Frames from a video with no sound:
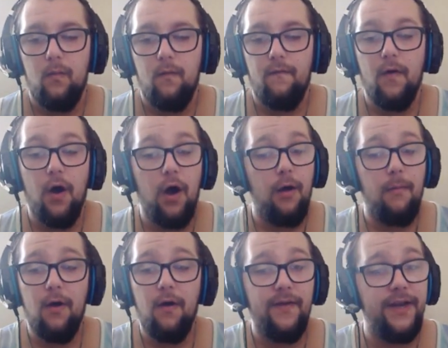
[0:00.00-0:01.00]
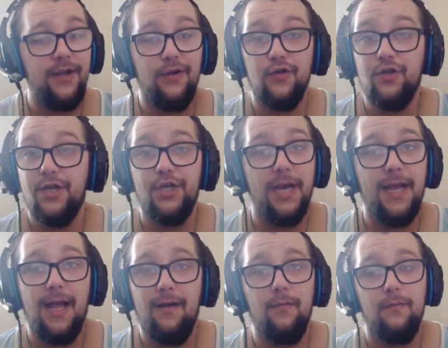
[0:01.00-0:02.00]
4 more videos to
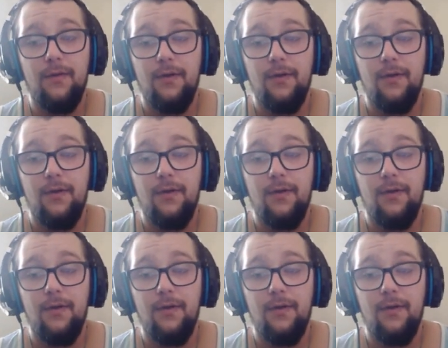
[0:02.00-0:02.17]
check out.